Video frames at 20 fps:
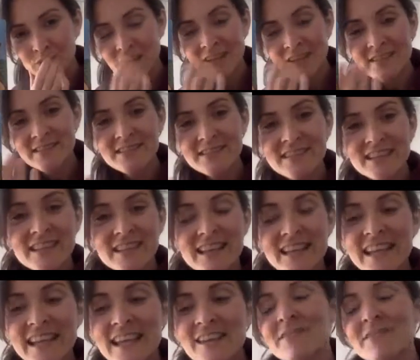it's
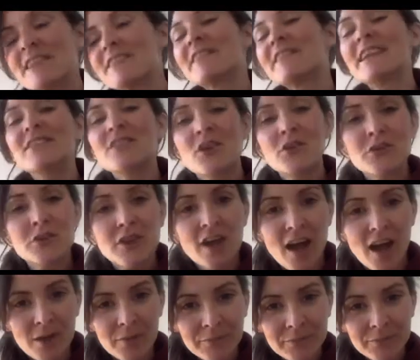even if they don't
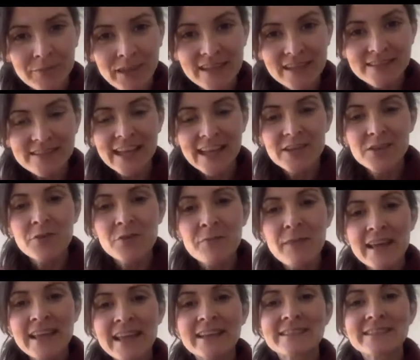come, it's like you're
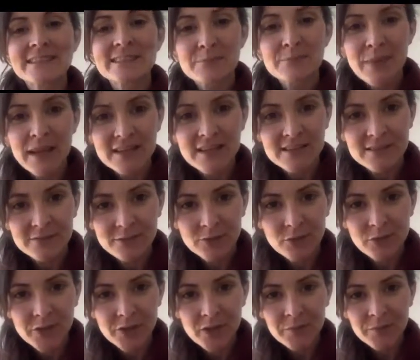making space
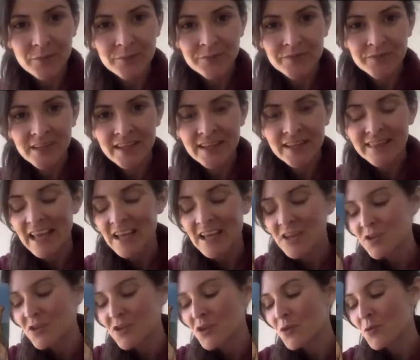for them.
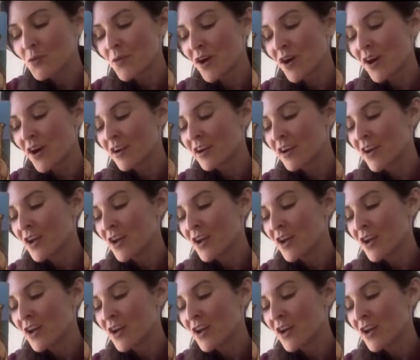Like you are